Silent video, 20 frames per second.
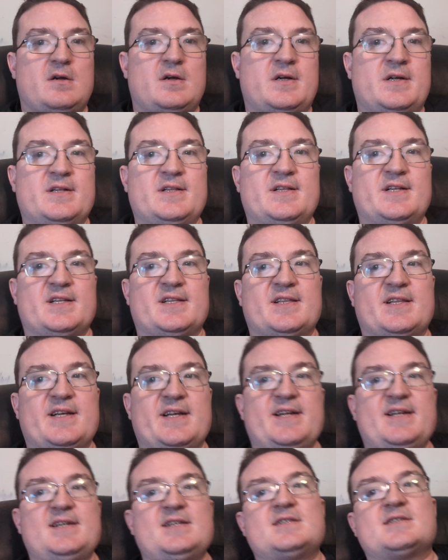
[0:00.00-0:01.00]
on the
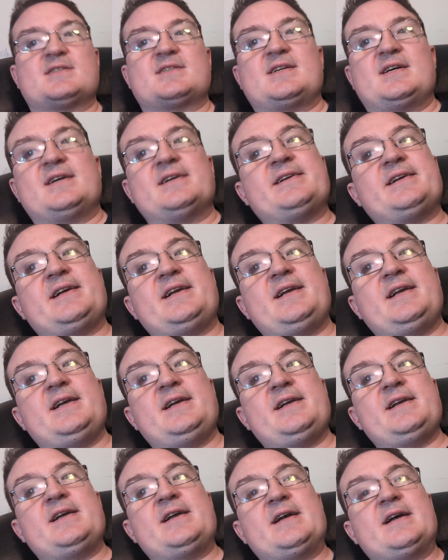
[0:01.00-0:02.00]
things that
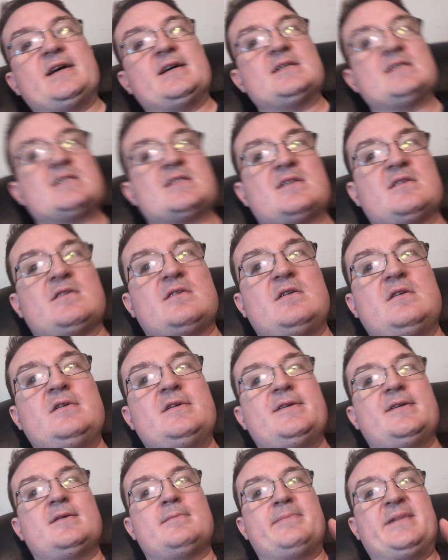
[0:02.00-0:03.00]
he has
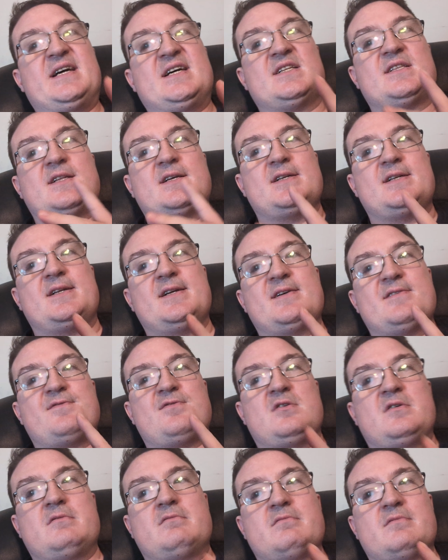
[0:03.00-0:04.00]
learned about the
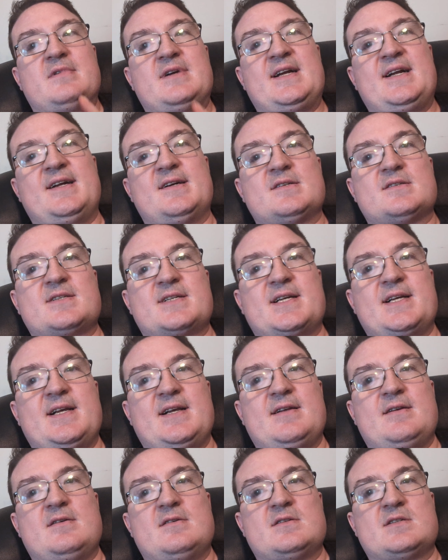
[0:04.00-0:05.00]
different radio
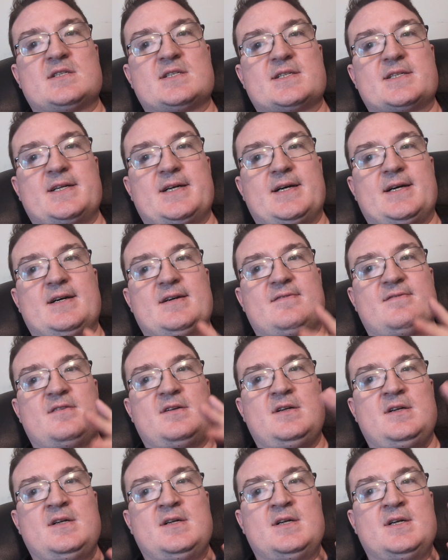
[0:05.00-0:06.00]
scanner stuff
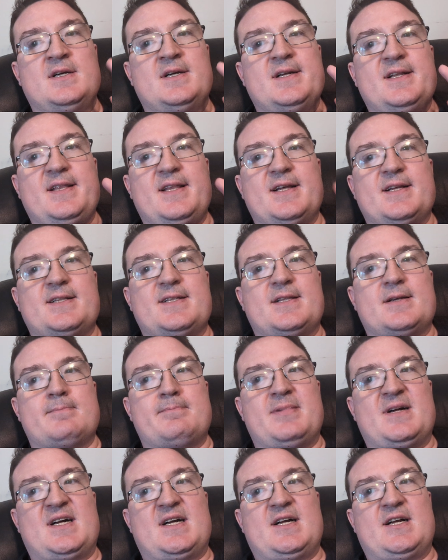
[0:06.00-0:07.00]
that the
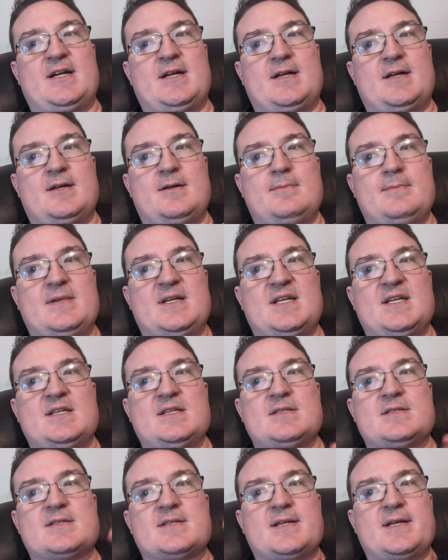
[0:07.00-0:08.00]

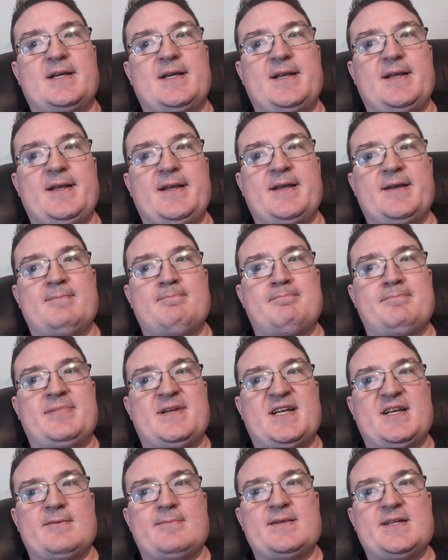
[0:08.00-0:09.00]
Bahamas and
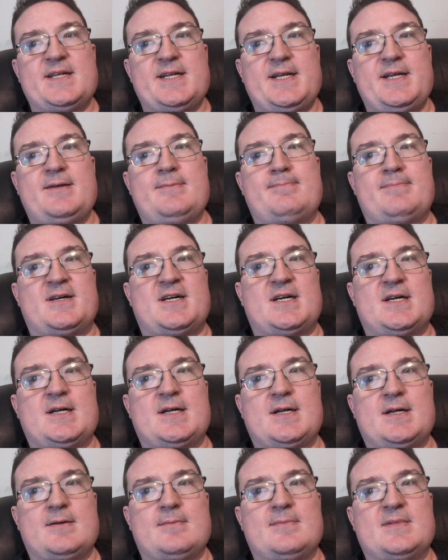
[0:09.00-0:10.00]
Bimini
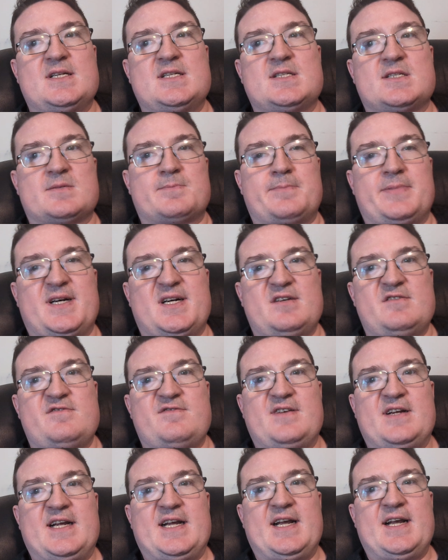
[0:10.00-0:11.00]
Bahamas
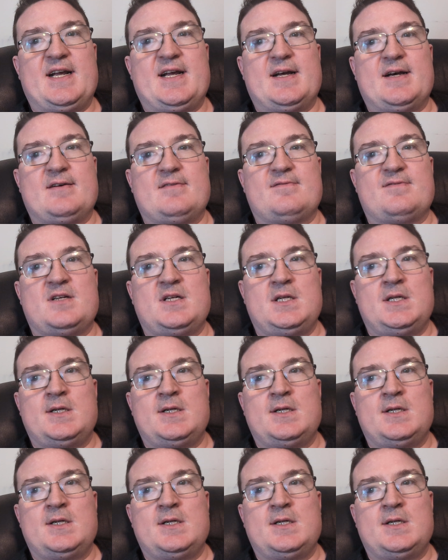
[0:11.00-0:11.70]
both have,